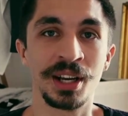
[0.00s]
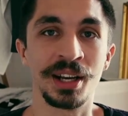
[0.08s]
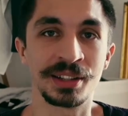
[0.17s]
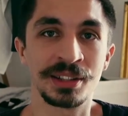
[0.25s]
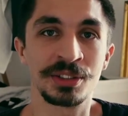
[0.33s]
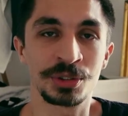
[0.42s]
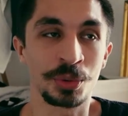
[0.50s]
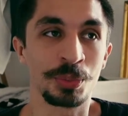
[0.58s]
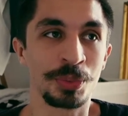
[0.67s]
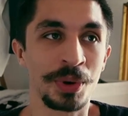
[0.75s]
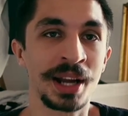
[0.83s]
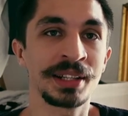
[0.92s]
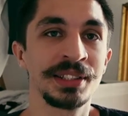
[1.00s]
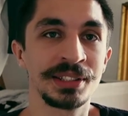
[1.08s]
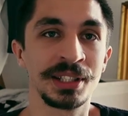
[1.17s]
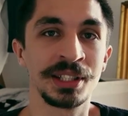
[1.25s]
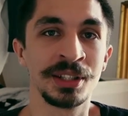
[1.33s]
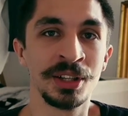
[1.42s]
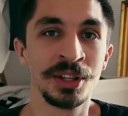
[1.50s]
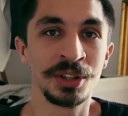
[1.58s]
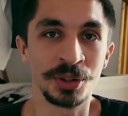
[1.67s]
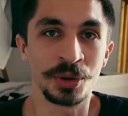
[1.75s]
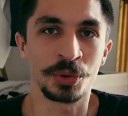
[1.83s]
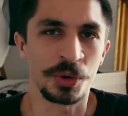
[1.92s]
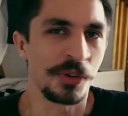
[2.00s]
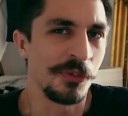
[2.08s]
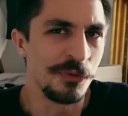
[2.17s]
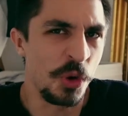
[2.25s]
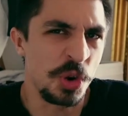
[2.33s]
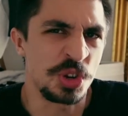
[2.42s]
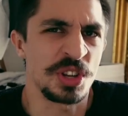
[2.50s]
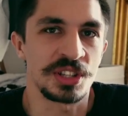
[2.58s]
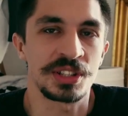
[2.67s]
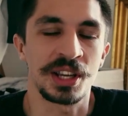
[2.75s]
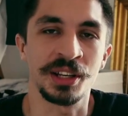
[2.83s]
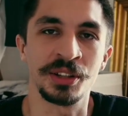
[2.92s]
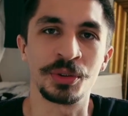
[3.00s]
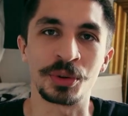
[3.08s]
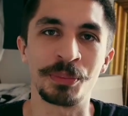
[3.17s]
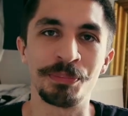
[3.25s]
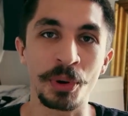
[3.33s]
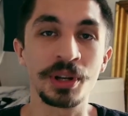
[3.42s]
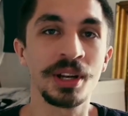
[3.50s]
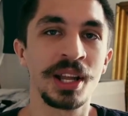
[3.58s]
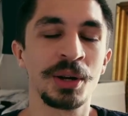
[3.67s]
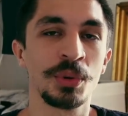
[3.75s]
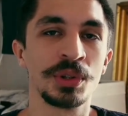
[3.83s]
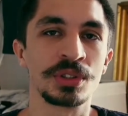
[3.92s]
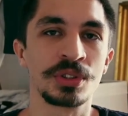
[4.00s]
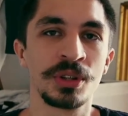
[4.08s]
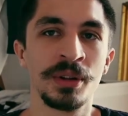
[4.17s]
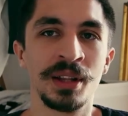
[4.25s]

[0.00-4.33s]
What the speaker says: And so practicing, your voices and your body language,